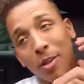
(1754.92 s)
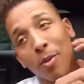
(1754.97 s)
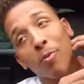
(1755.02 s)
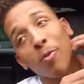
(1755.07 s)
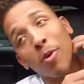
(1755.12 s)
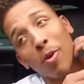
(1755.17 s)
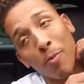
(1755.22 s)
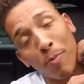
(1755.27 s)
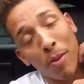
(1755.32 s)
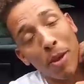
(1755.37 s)
some
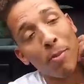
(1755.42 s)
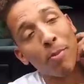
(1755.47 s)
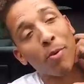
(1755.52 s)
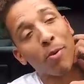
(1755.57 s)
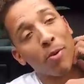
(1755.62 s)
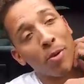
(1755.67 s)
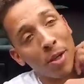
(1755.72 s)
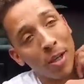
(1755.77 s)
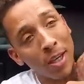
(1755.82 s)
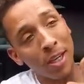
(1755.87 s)
real
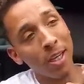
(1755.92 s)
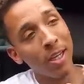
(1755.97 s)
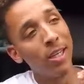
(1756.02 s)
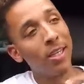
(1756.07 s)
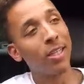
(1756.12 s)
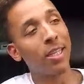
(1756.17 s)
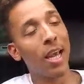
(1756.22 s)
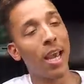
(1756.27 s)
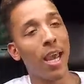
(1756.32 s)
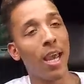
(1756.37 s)
people
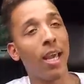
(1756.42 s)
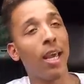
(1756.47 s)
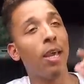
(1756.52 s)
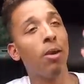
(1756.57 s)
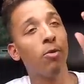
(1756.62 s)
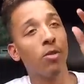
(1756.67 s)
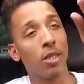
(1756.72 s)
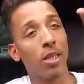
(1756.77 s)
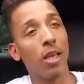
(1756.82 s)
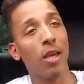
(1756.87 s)
saying
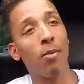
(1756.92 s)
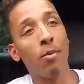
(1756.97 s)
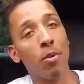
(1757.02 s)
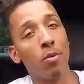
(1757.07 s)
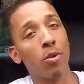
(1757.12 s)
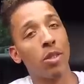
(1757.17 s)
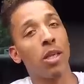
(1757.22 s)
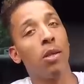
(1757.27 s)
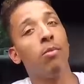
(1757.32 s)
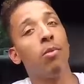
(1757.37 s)
it was him, it
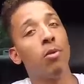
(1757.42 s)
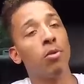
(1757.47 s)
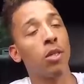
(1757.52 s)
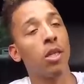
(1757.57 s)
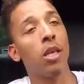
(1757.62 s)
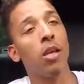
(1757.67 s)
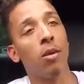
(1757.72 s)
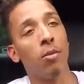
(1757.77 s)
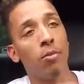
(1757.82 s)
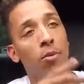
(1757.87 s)
was him, it
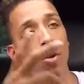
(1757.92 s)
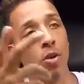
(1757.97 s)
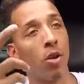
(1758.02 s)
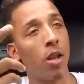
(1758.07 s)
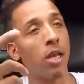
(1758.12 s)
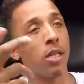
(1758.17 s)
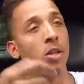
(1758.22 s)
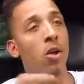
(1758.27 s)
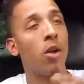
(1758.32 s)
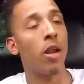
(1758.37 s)
was him. You know,
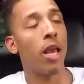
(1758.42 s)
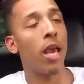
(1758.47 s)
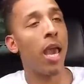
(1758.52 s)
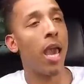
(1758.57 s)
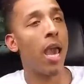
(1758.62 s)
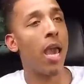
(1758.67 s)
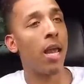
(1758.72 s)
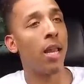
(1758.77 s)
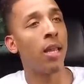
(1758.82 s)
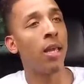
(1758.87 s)
that's all they
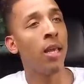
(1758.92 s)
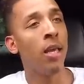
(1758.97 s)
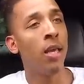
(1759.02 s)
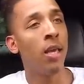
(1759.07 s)
had.